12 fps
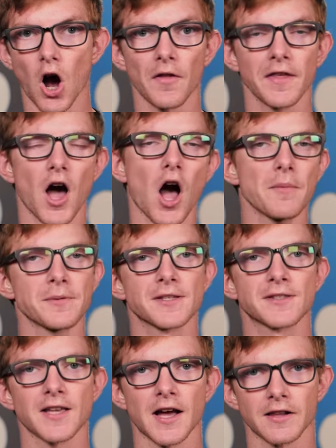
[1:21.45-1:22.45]
On the
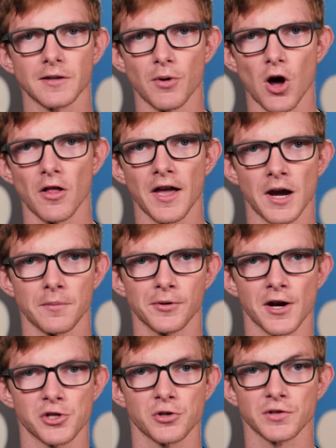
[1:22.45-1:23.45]
opposite side of the ball, air
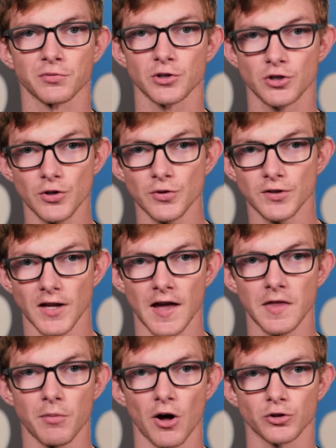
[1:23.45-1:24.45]
pressure is reduced
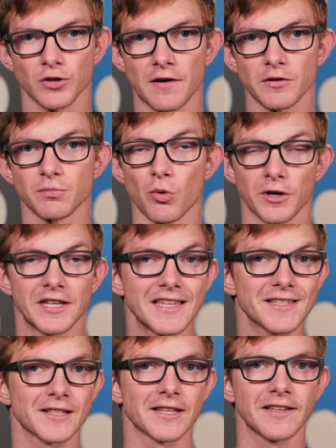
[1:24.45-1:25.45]
and the ball travels more
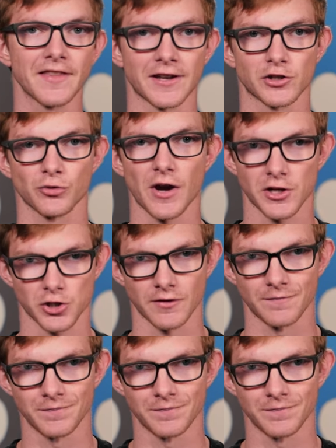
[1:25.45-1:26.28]
easily in that direction.